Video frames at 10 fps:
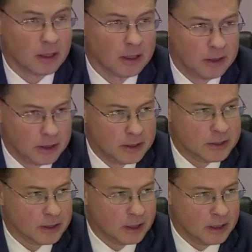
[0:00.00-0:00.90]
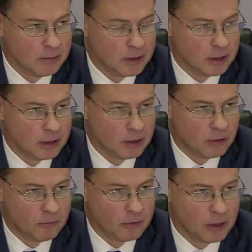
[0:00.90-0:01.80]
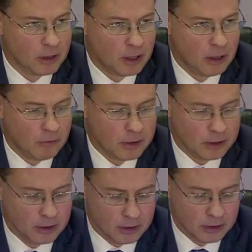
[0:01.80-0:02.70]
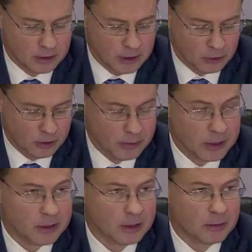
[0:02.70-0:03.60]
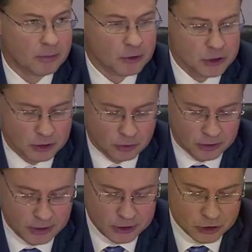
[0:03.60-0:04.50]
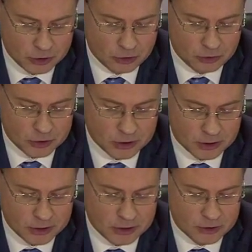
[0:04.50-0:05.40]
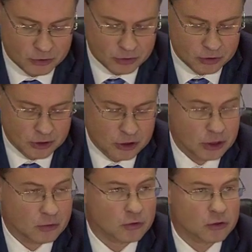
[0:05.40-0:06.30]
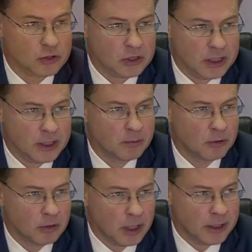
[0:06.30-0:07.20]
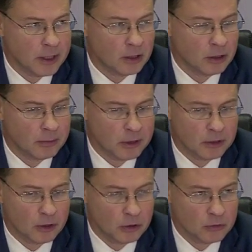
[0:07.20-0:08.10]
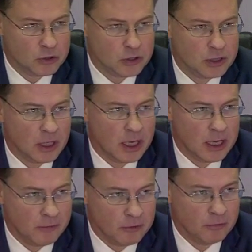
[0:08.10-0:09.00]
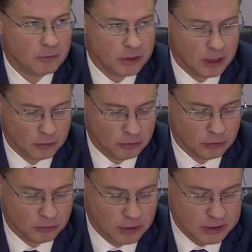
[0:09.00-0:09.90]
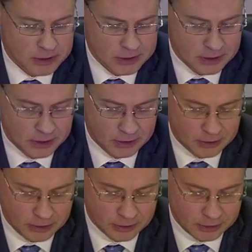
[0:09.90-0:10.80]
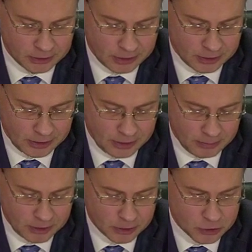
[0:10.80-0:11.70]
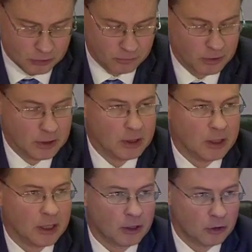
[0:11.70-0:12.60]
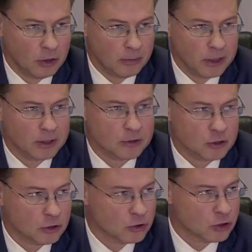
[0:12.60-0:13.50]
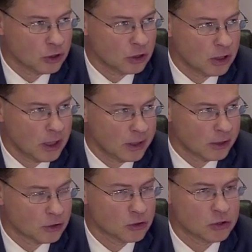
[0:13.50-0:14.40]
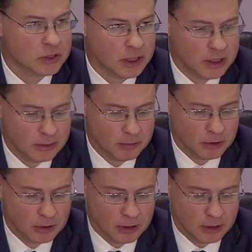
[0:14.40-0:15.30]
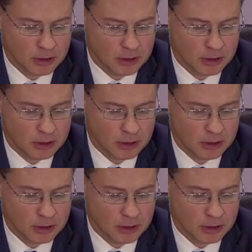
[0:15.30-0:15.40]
Indeed, the aim of our economic policy coordination is to achieve sustainable and economic growth, and we will have to look, as I said in the introductory remarks, of economic, social and sustainable